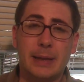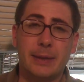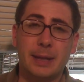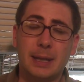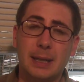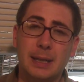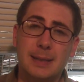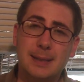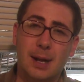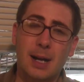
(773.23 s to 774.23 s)
The
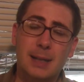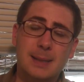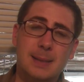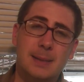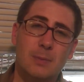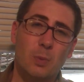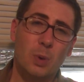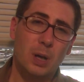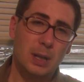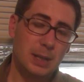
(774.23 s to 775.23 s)
sauce
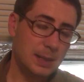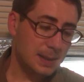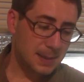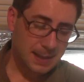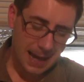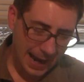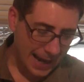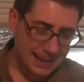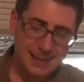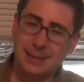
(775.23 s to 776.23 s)
was
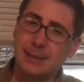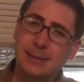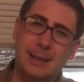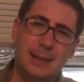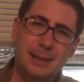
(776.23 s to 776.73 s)
excellent.